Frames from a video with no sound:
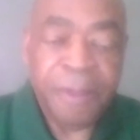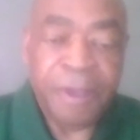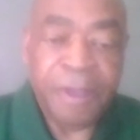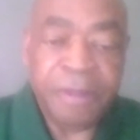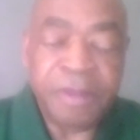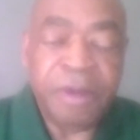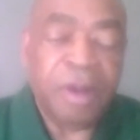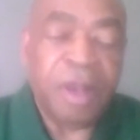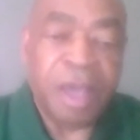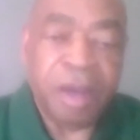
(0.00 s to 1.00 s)
And there were
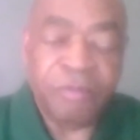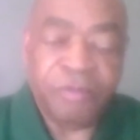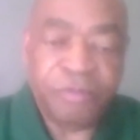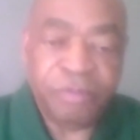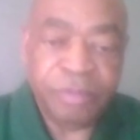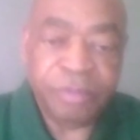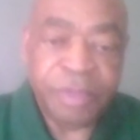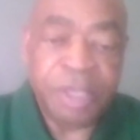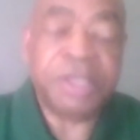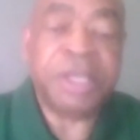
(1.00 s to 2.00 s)
a lot of
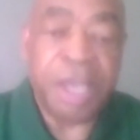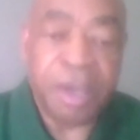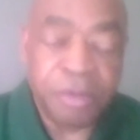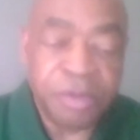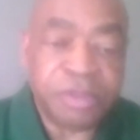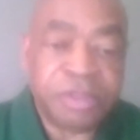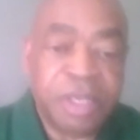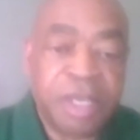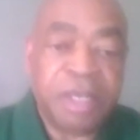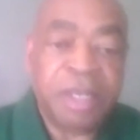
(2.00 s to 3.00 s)
encounters
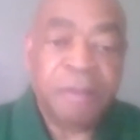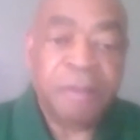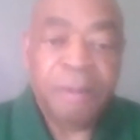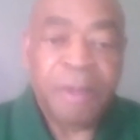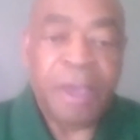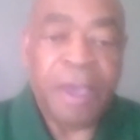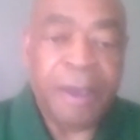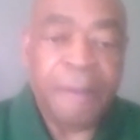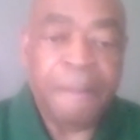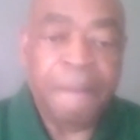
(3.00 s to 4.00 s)
that
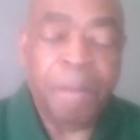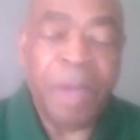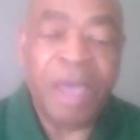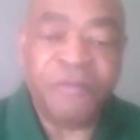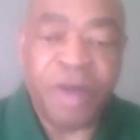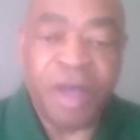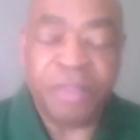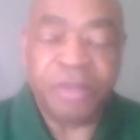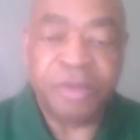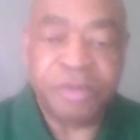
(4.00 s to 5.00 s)
uh, my
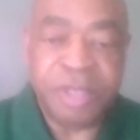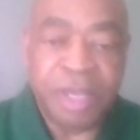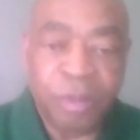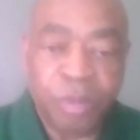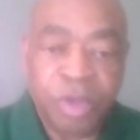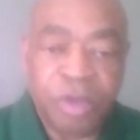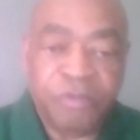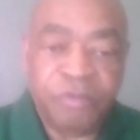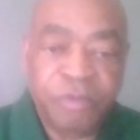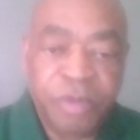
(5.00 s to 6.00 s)
father dealt
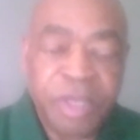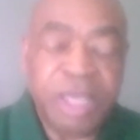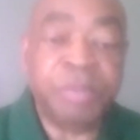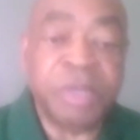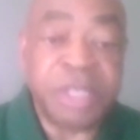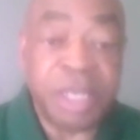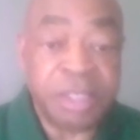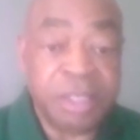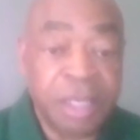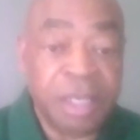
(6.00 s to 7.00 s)
with in
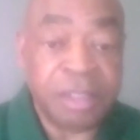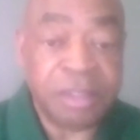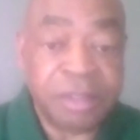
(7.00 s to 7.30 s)
protecting us.